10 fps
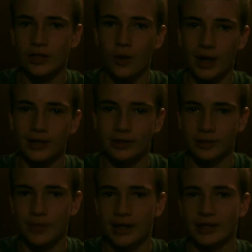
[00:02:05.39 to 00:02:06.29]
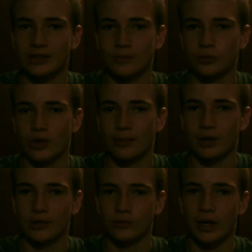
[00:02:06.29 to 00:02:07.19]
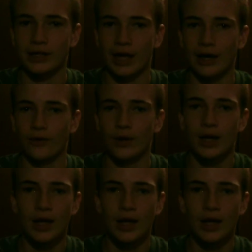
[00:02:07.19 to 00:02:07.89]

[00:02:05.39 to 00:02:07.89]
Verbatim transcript: go ahead and smack that subscribe button right now.